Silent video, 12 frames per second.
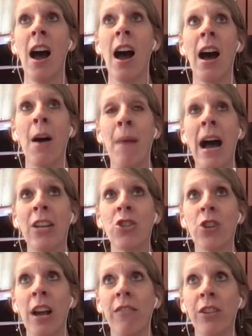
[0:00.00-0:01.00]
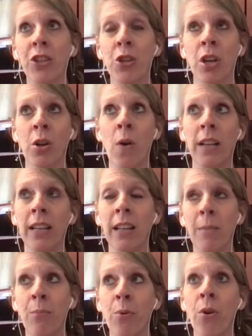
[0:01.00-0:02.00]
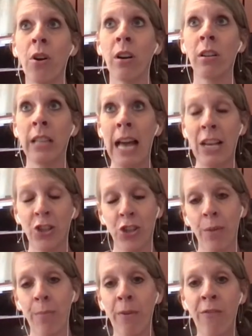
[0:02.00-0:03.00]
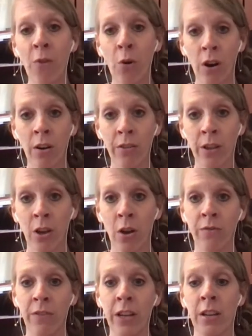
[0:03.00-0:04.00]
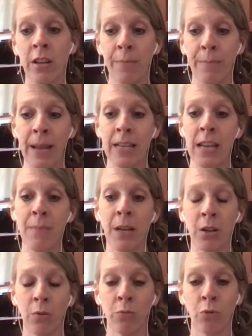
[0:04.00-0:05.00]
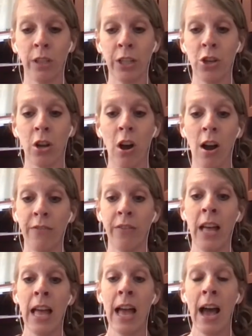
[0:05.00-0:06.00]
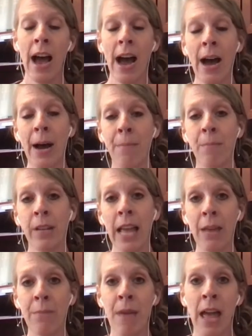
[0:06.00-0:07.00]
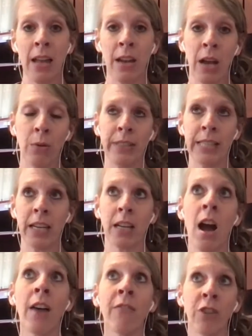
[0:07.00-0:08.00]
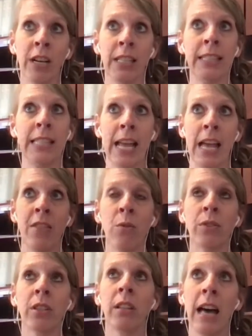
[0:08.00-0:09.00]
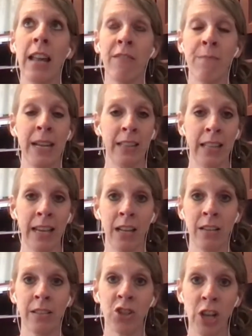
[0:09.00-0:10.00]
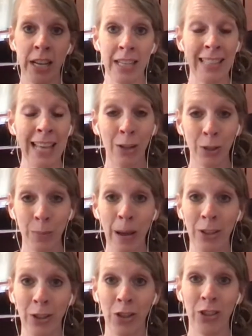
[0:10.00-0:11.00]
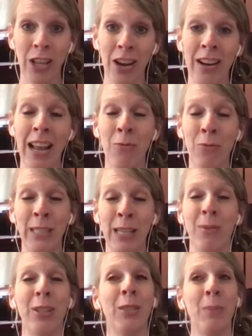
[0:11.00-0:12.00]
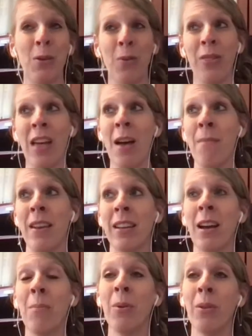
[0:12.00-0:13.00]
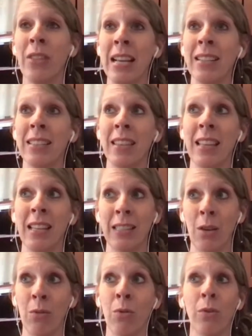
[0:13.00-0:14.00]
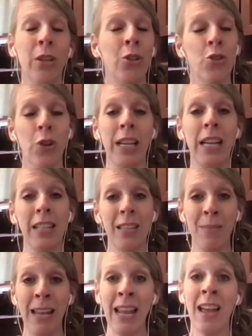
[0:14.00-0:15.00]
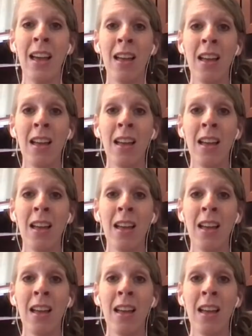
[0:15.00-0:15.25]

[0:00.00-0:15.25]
Um, I traveled to Kuala Lumpur last year before the COVID pandemic really took off um, and met. I was at a conference, and there was a lot of mainland Chinese house pastors there, and I was able to speak with them. And a couple of things that they said were really striking to me.